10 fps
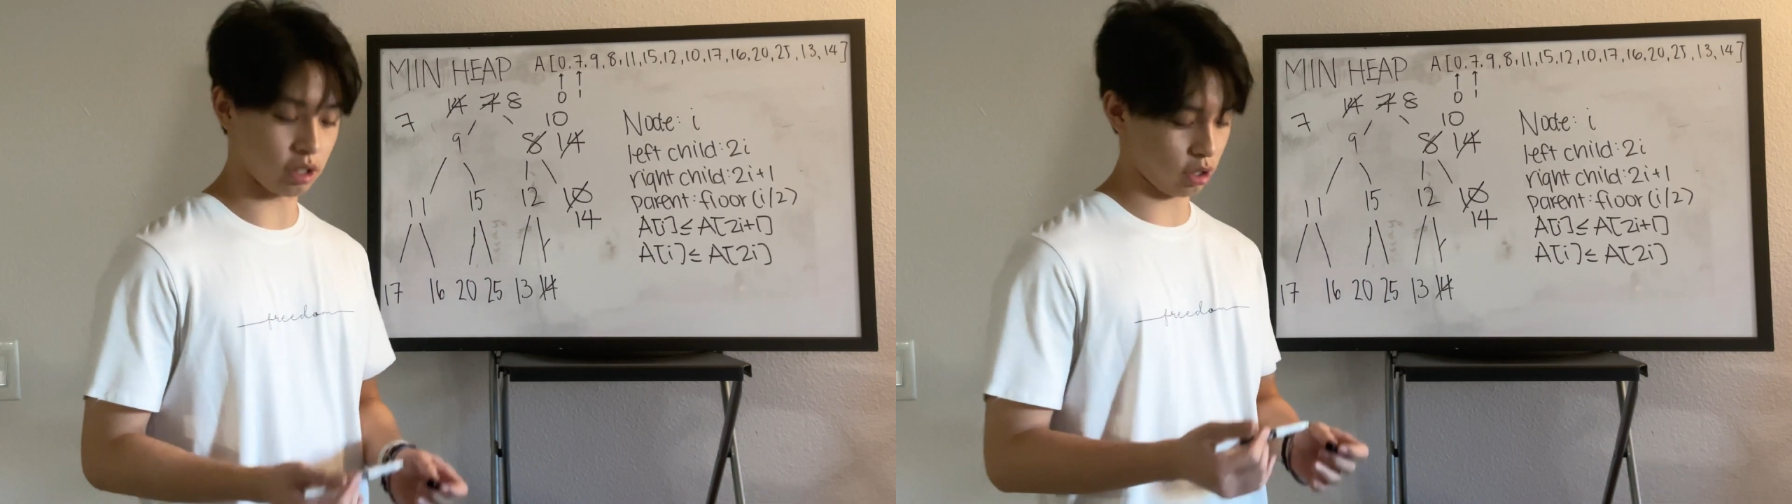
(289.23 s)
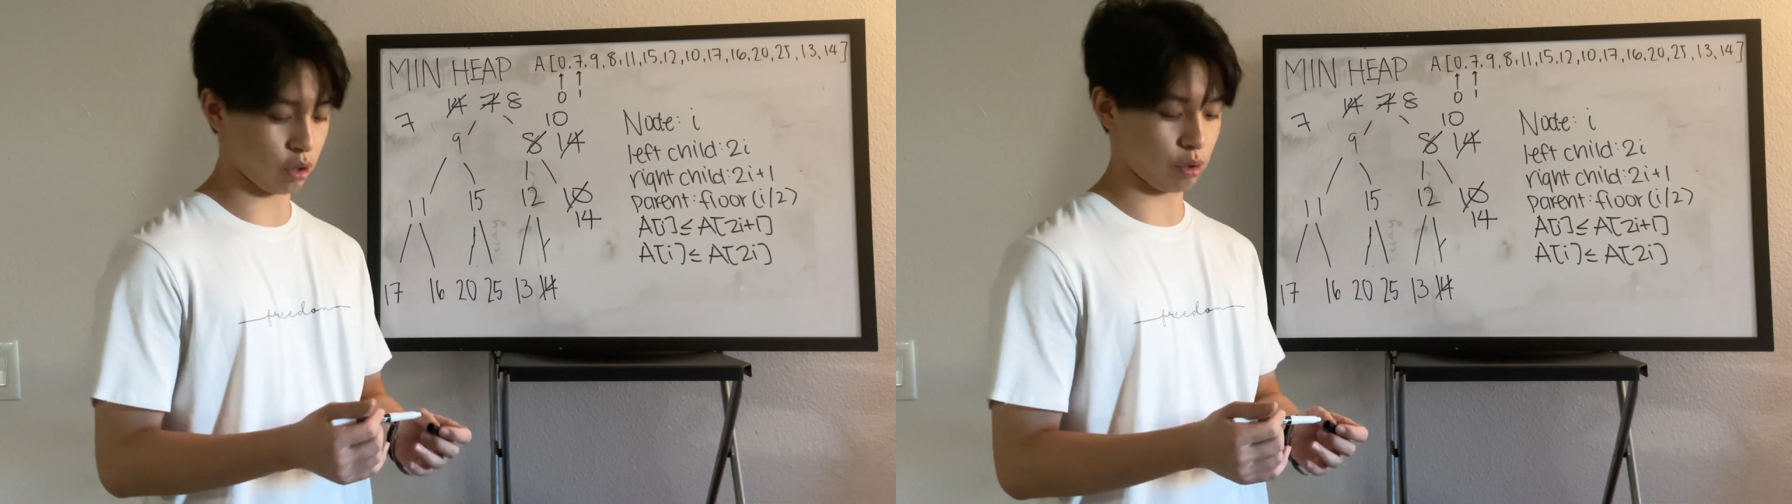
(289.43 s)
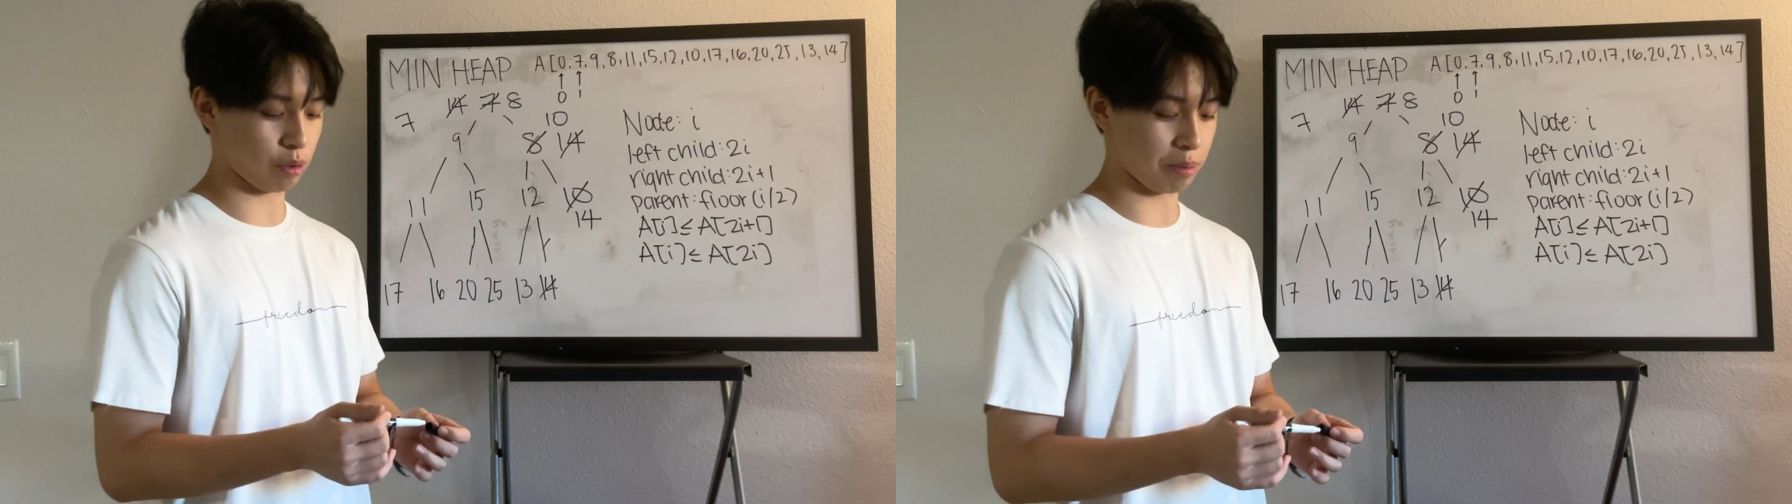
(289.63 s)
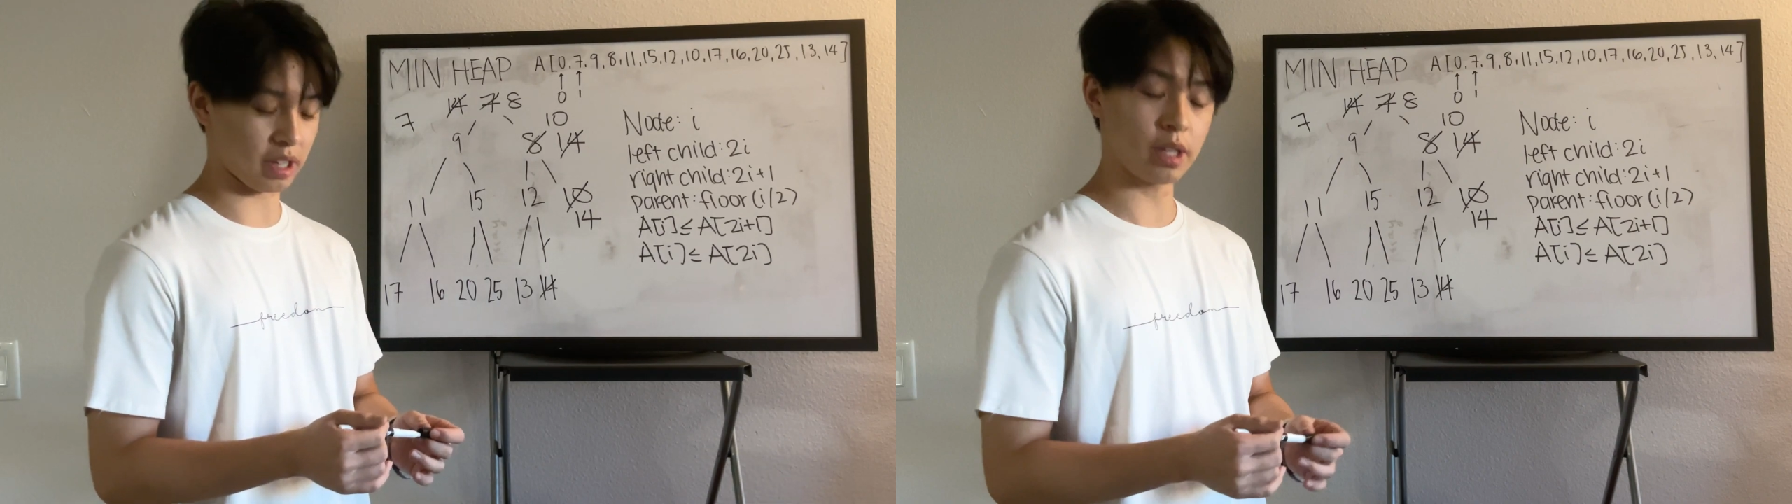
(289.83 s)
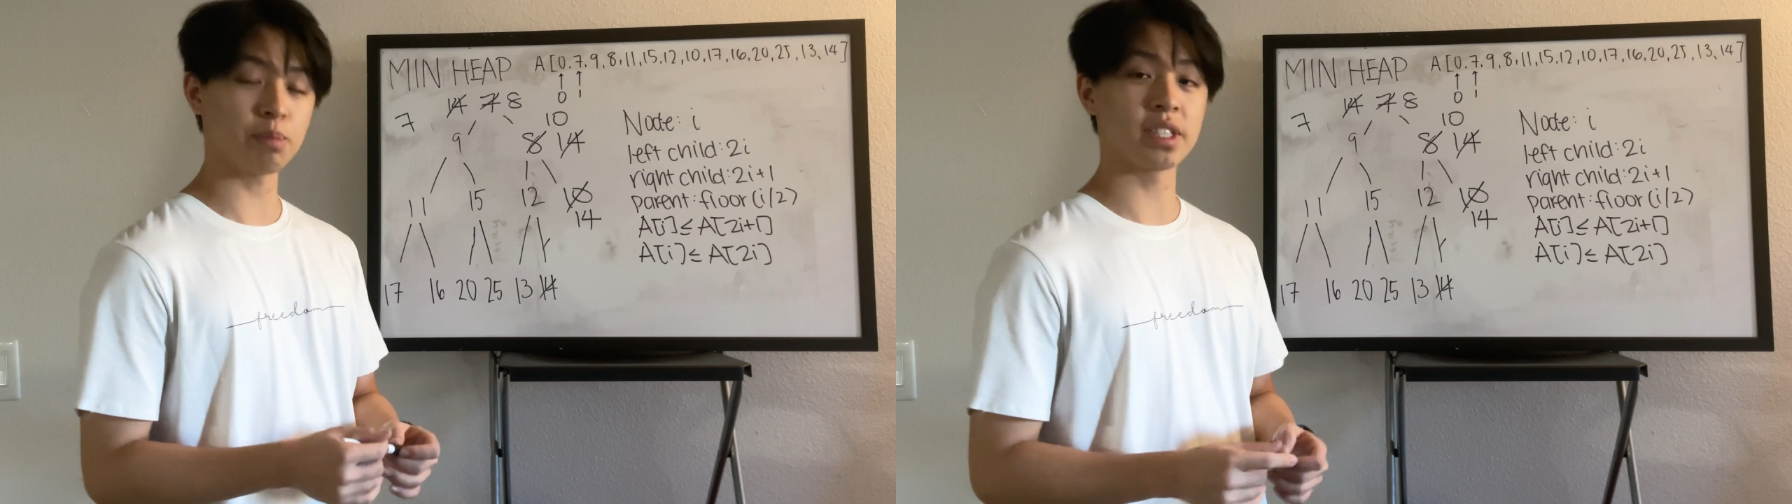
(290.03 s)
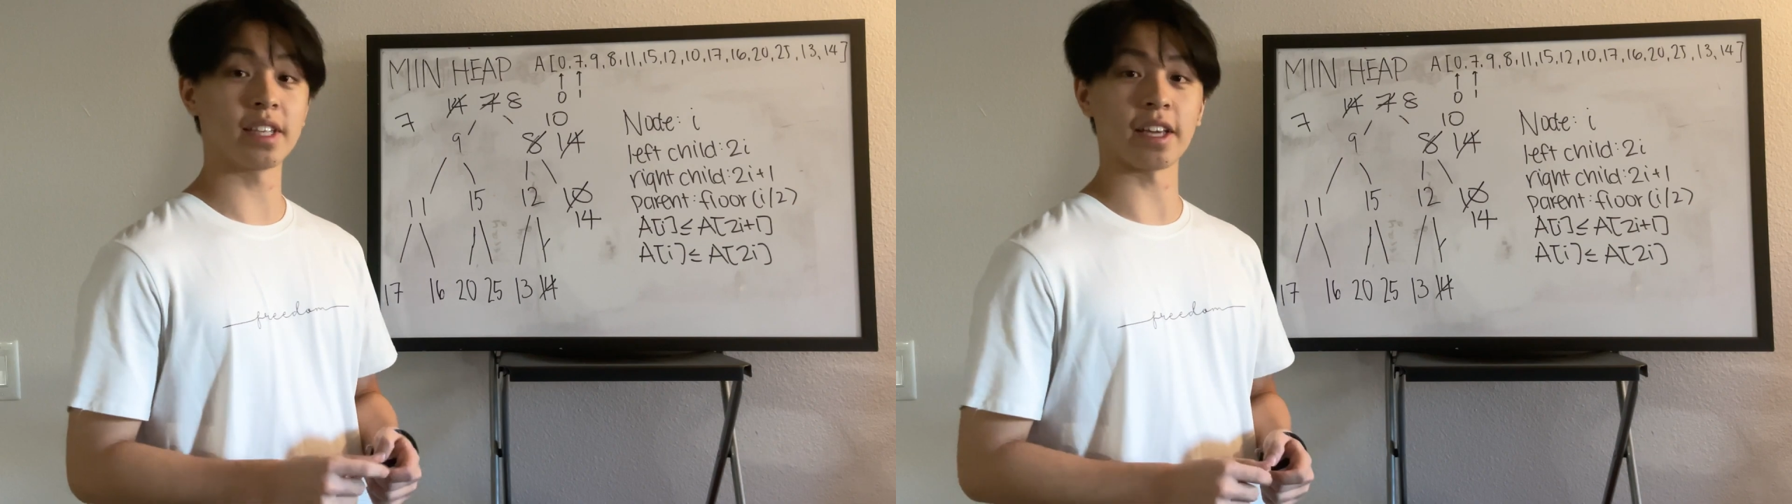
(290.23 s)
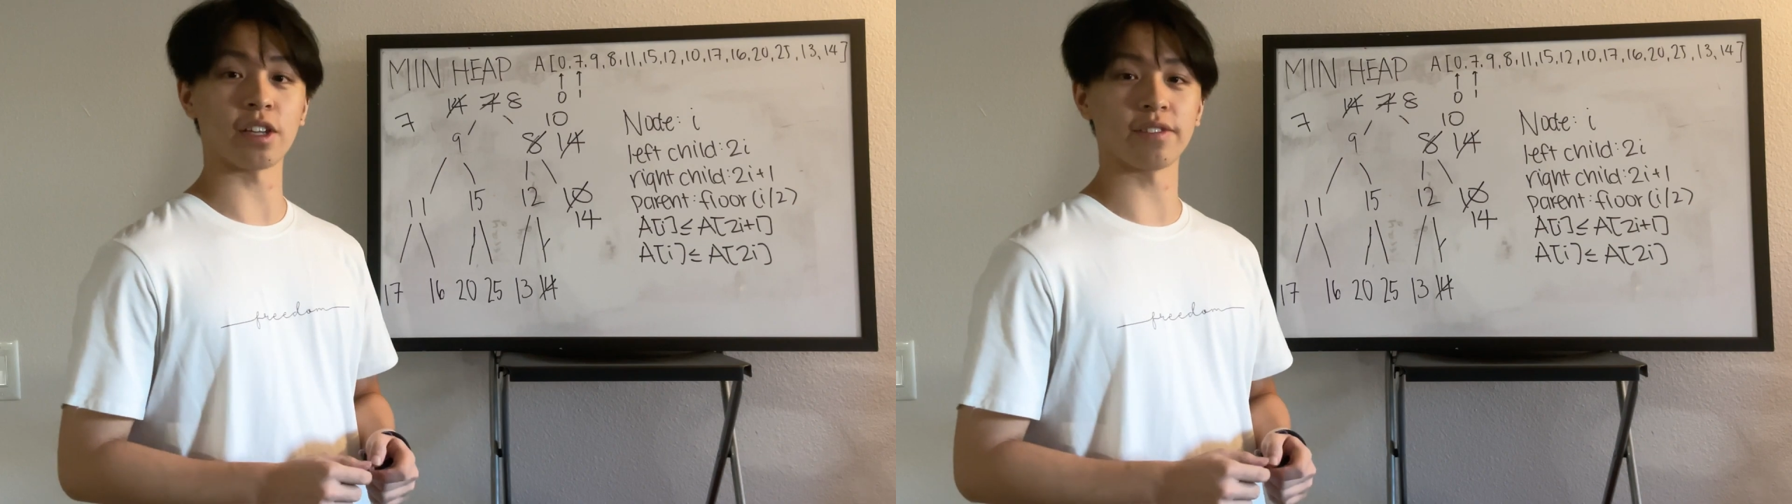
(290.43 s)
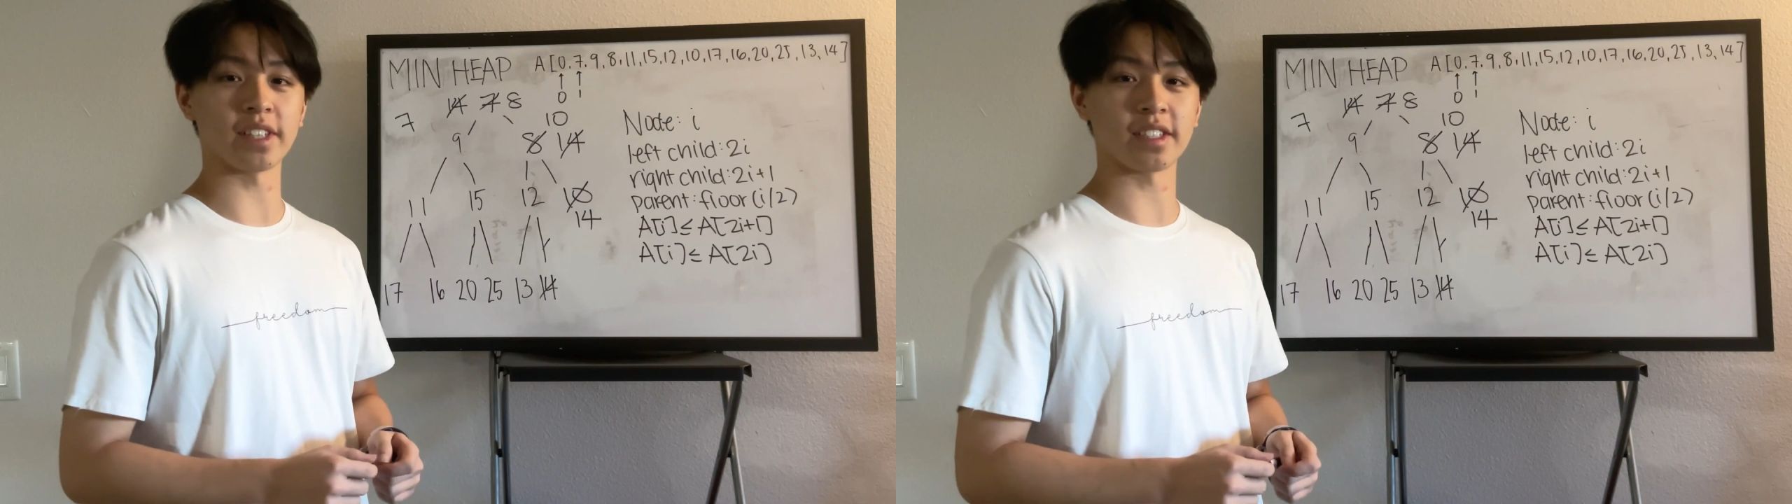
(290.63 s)
to min heaps. Thank
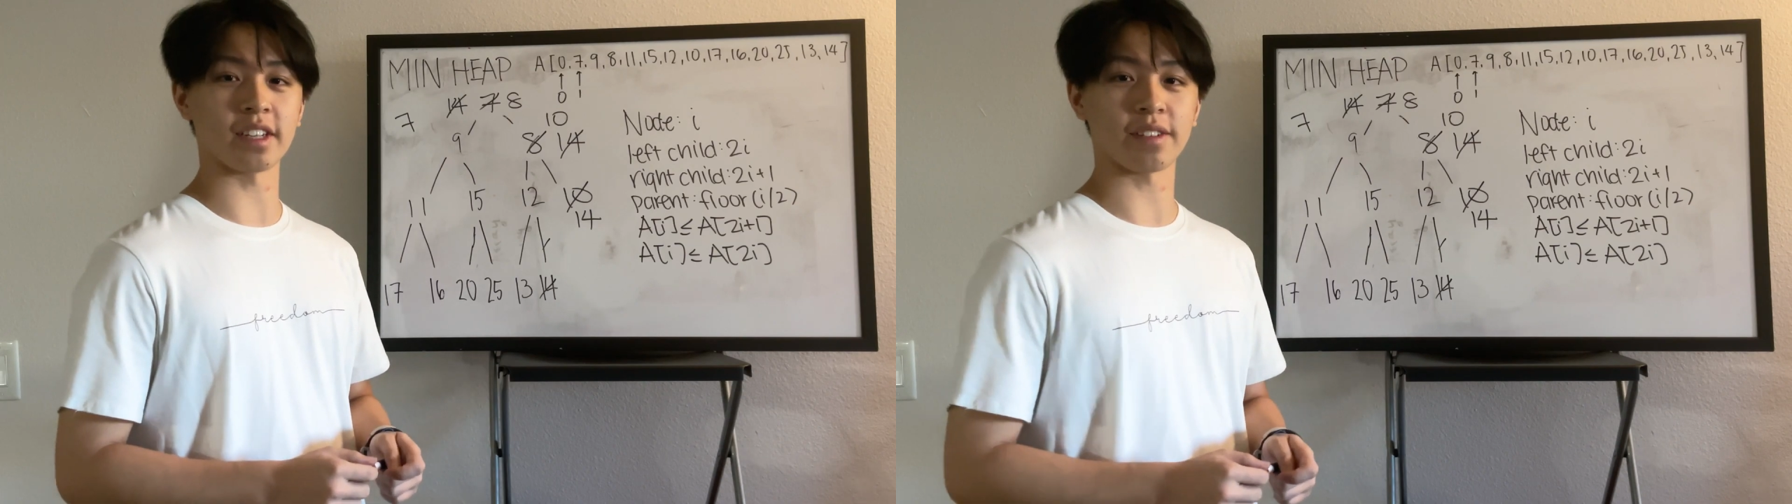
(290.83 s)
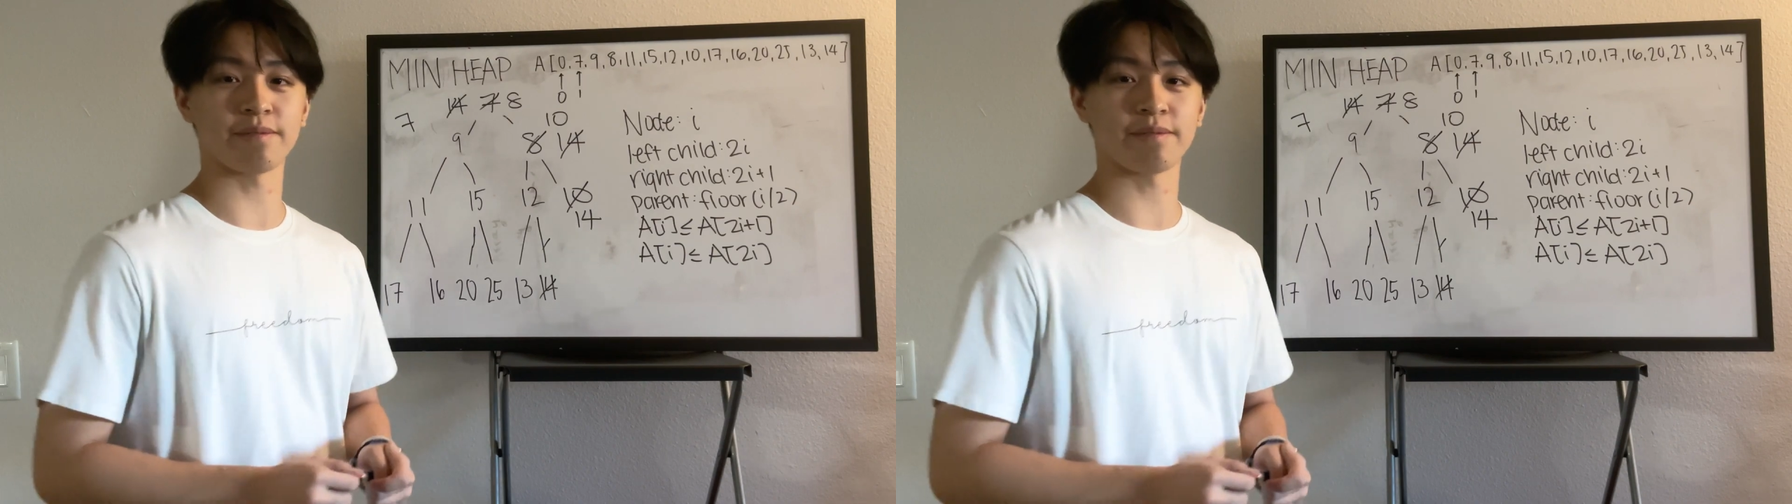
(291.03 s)
you for listening.